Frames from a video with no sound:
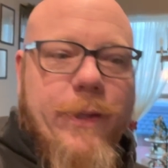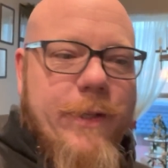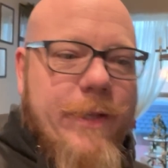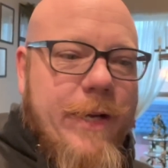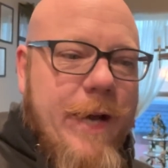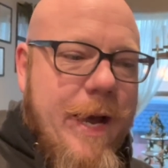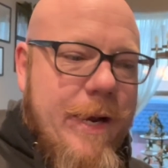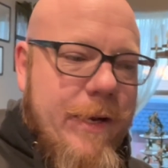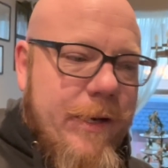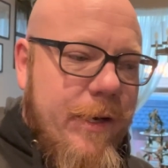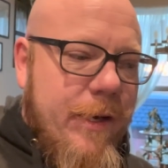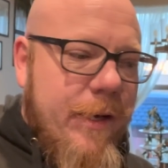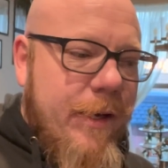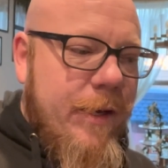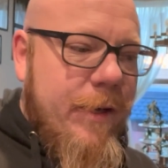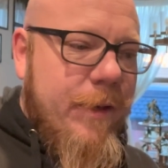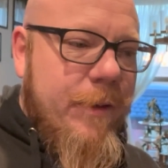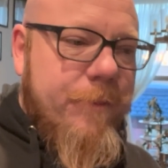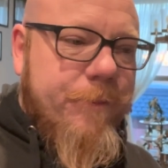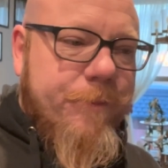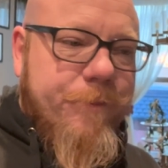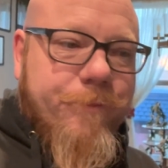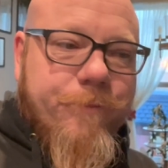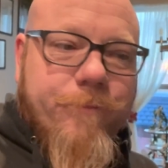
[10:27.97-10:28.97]
kind of
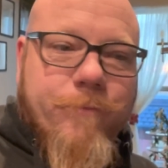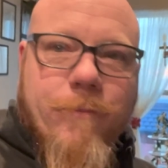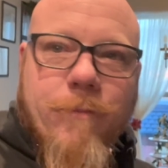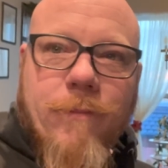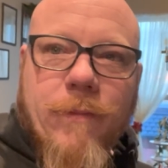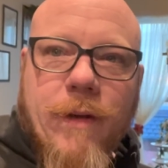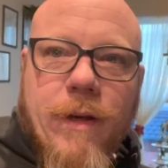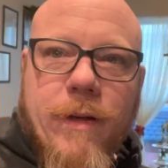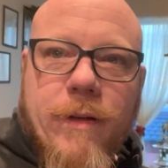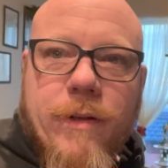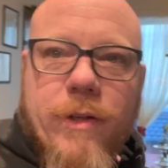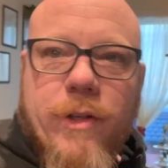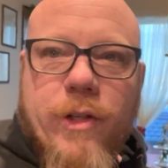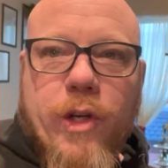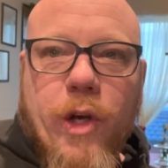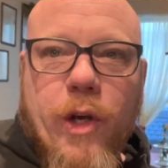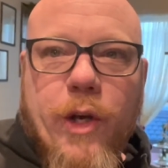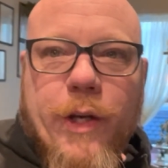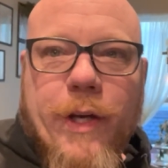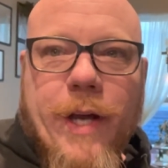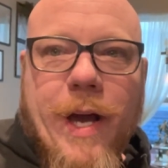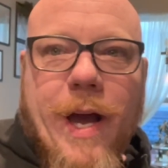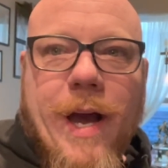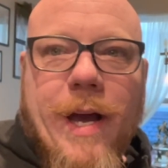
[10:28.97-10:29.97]
show
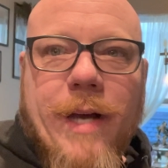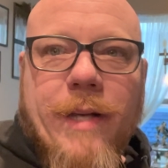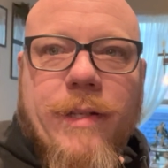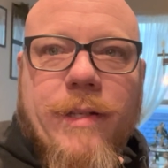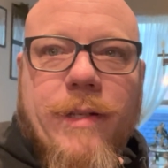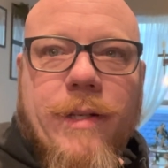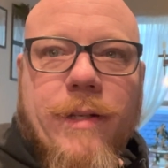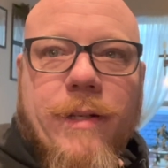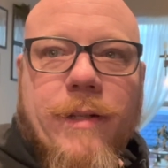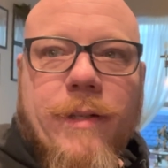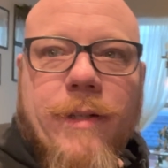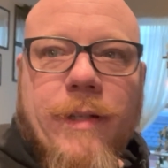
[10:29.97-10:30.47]
you guys